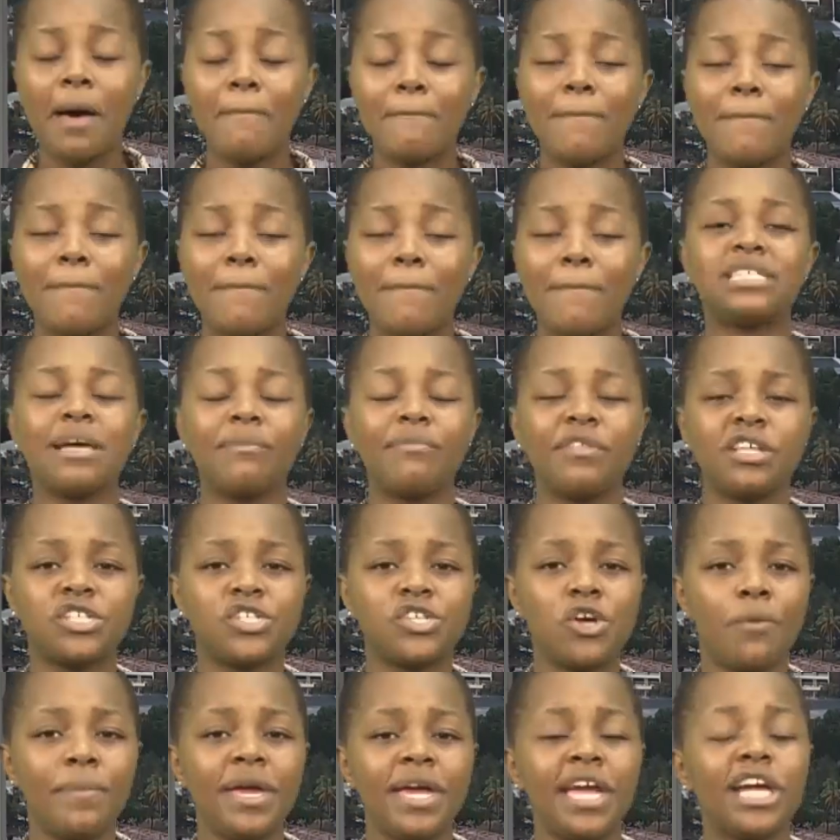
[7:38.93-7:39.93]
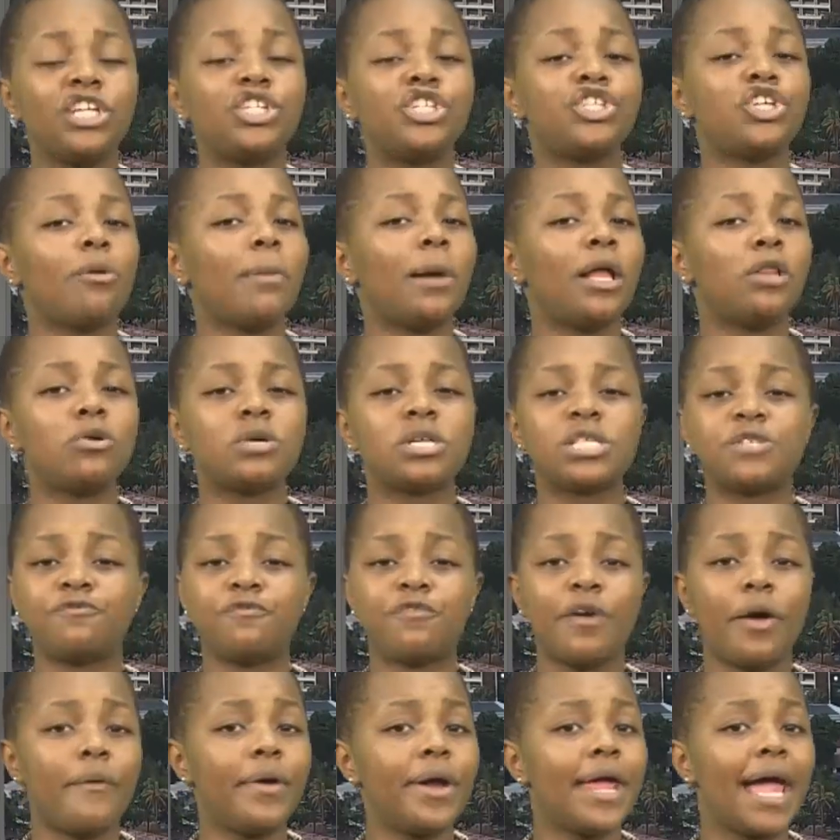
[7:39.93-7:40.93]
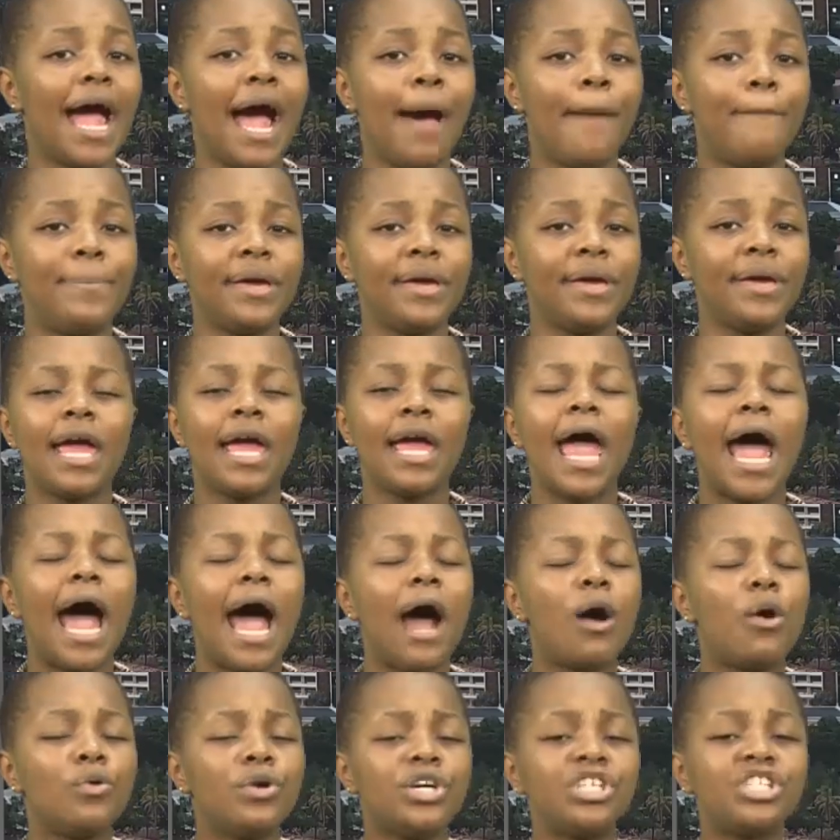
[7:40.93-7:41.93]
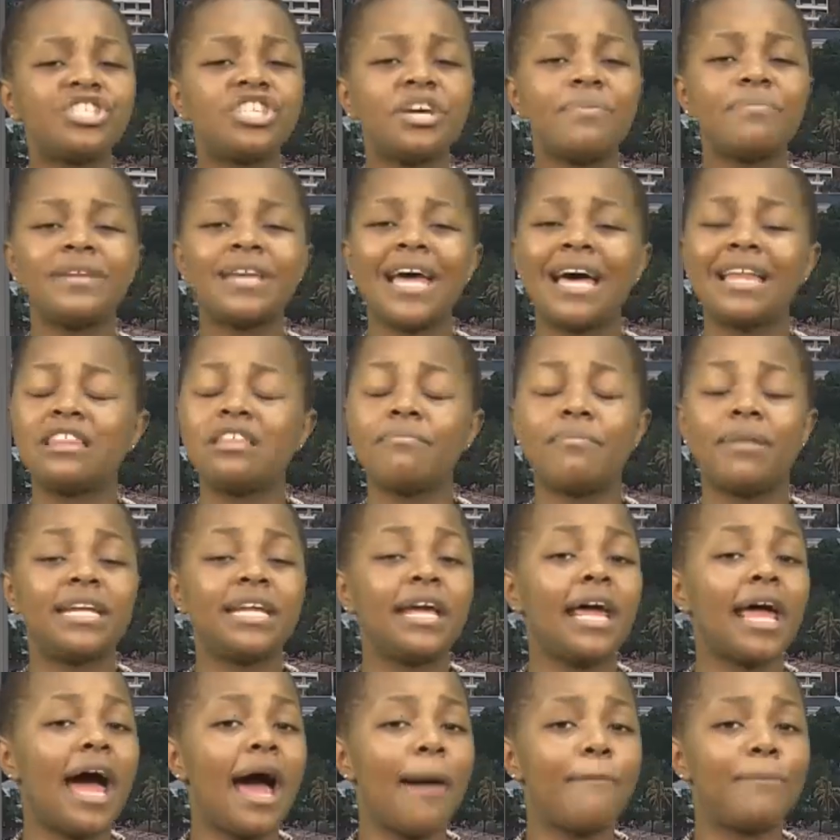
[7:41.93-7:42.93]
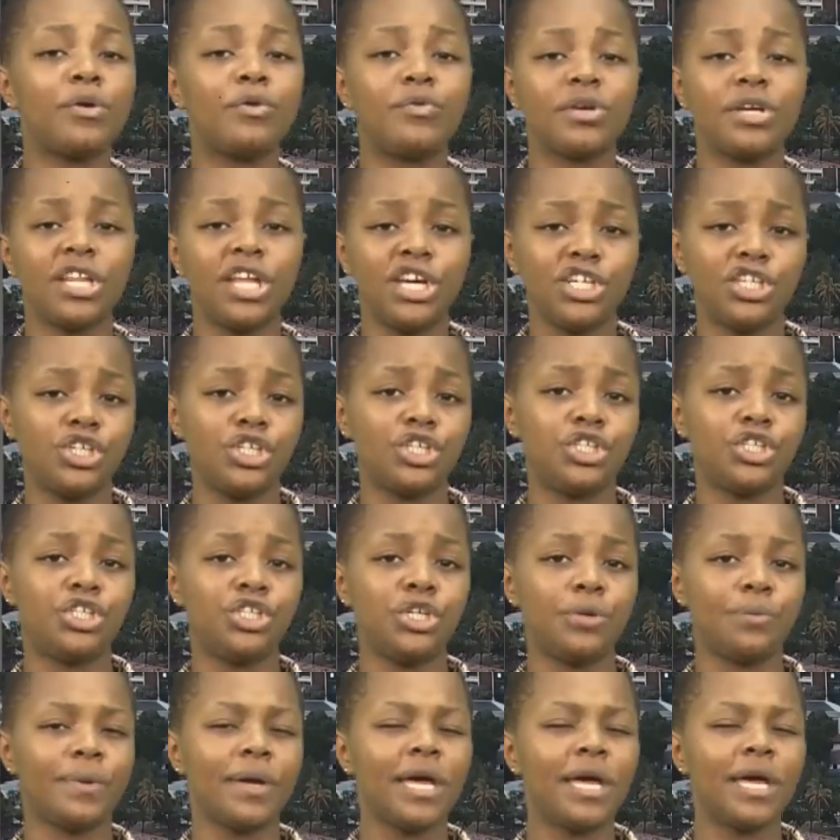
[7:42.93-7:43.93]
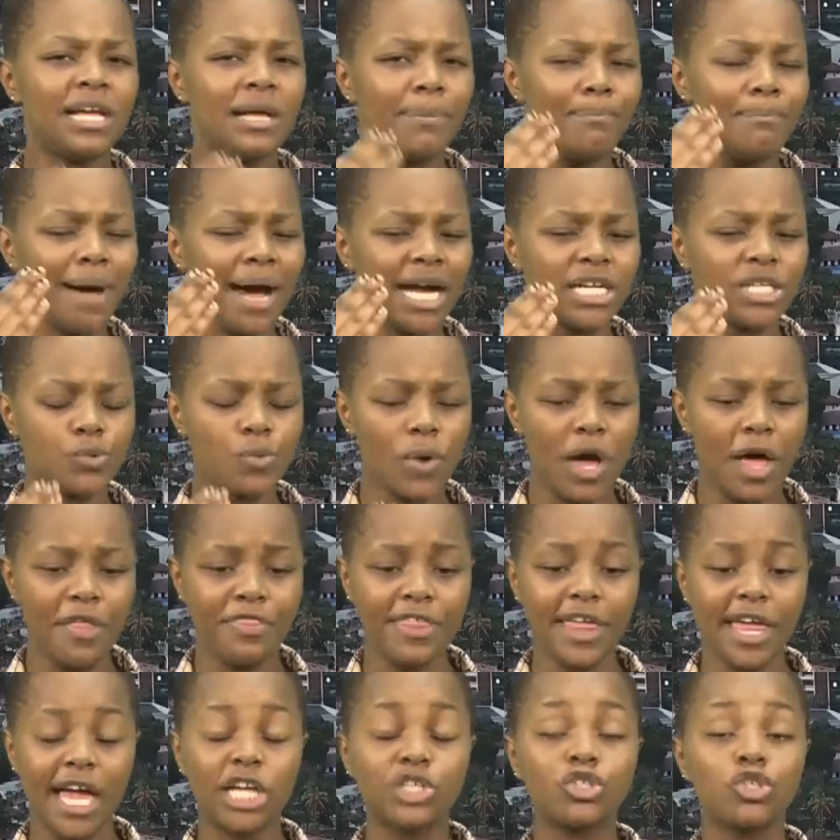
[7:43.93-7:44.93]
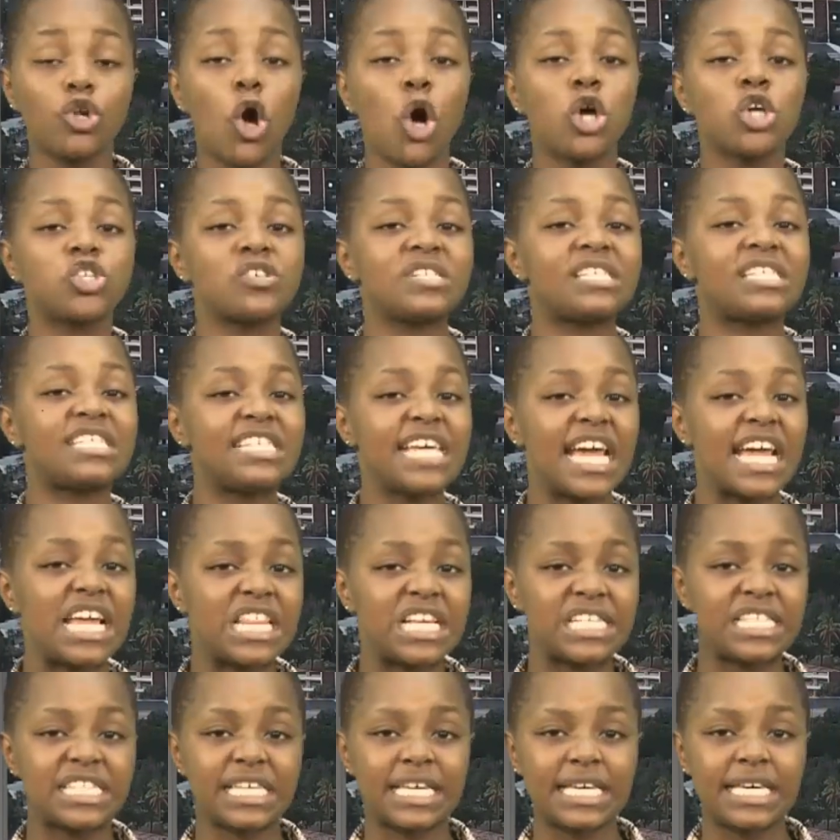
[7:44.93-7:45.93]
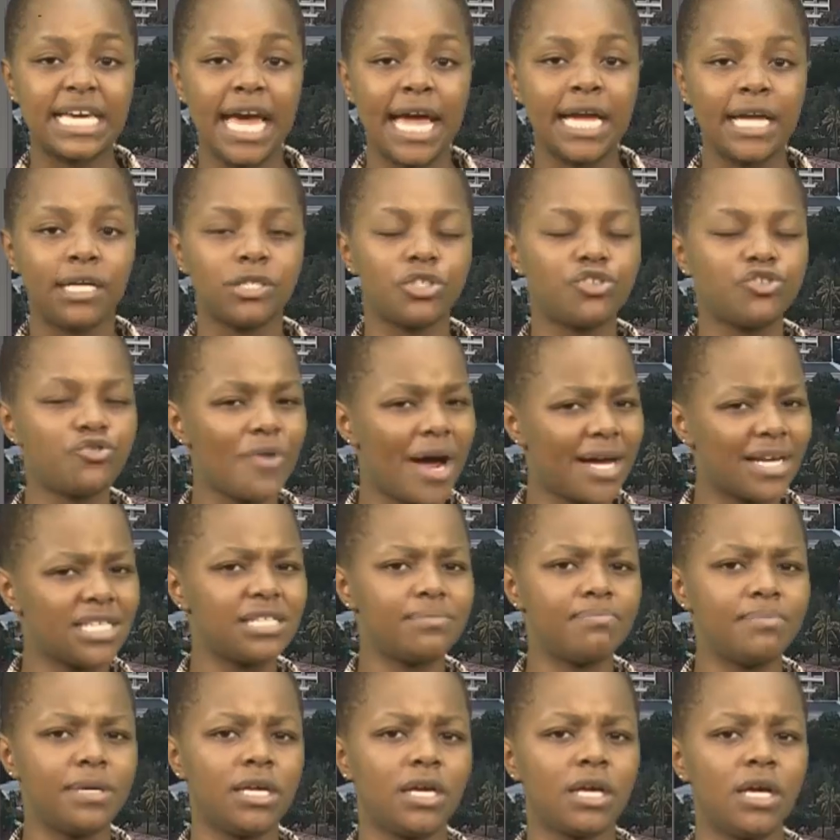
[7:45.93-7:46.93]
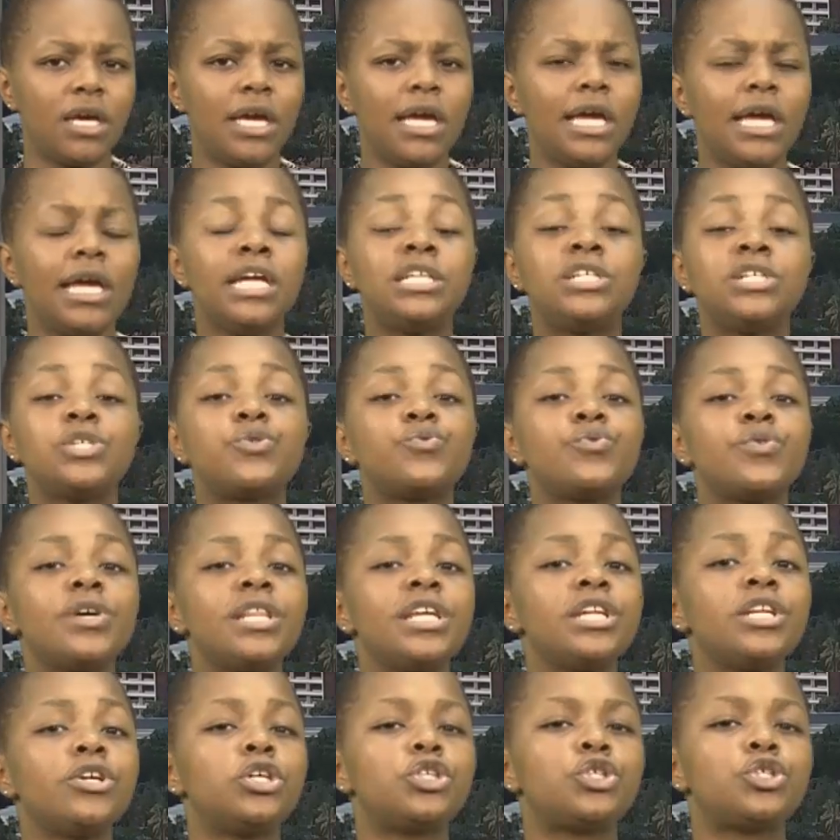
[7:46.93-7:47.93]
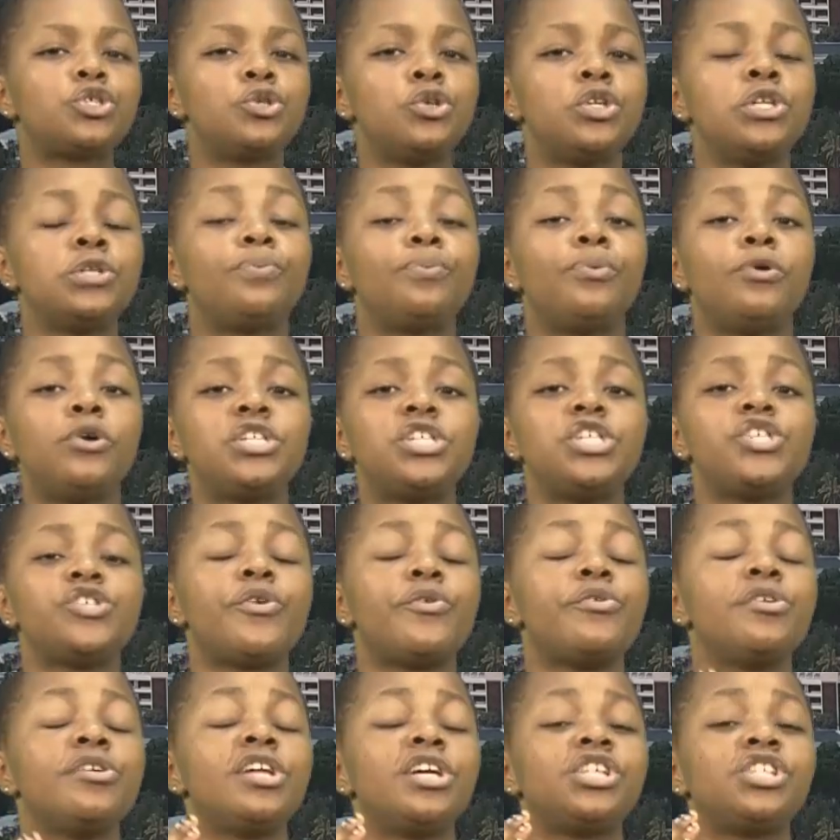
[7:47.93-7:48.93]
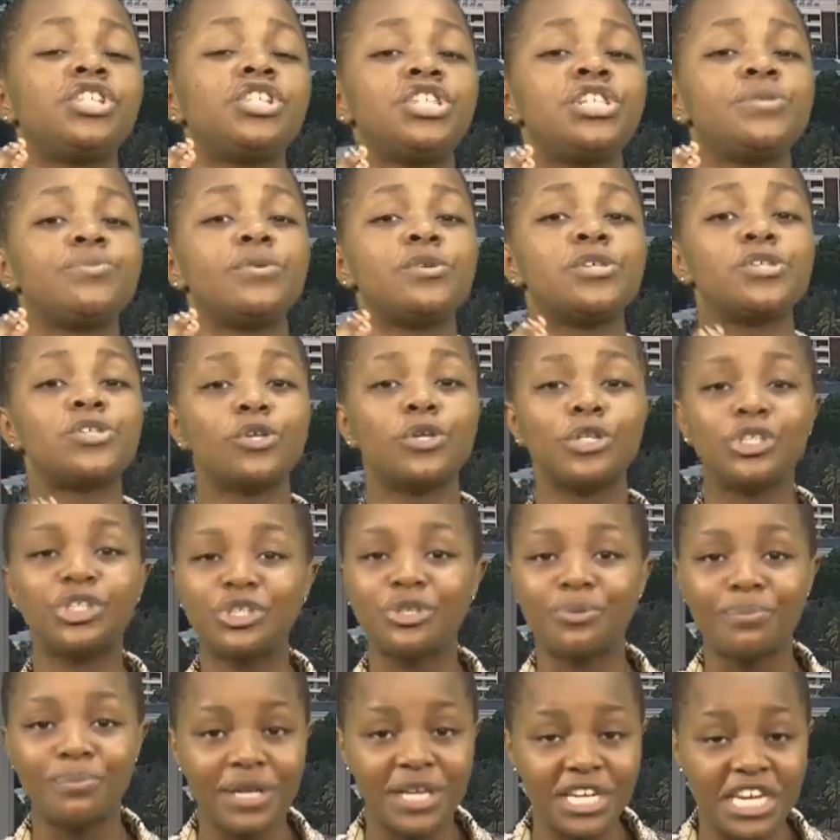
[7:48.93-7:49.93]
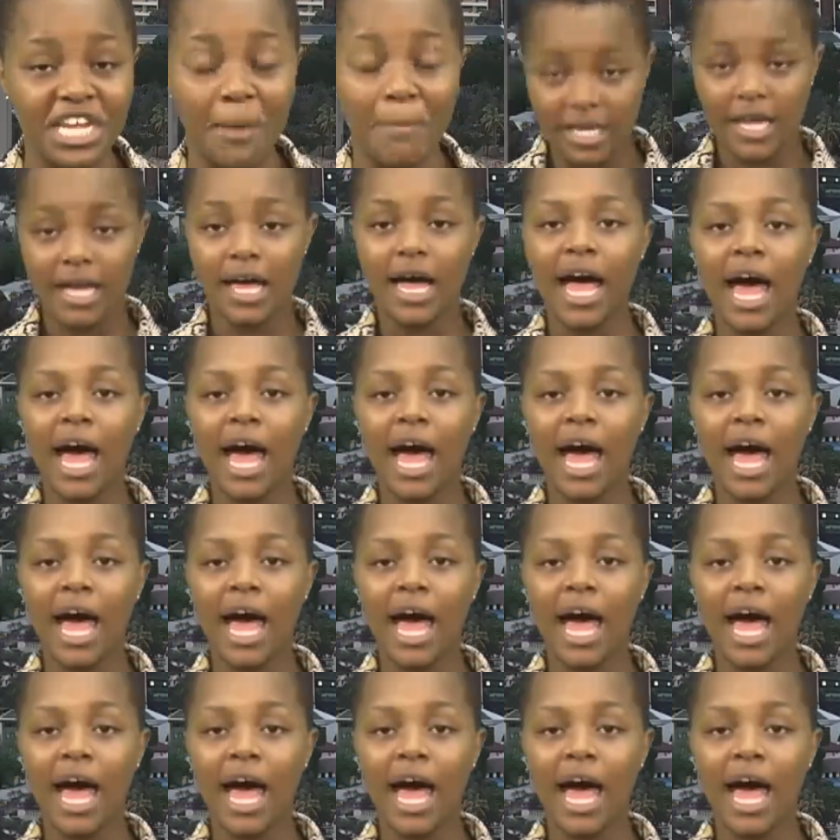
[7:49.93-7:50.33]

But it's something so big, and Chioma looks very happy. I wish them nothing but a happy relationship. But one thing I should also say this again. Trust me, it is really not good putting a relationship on social media.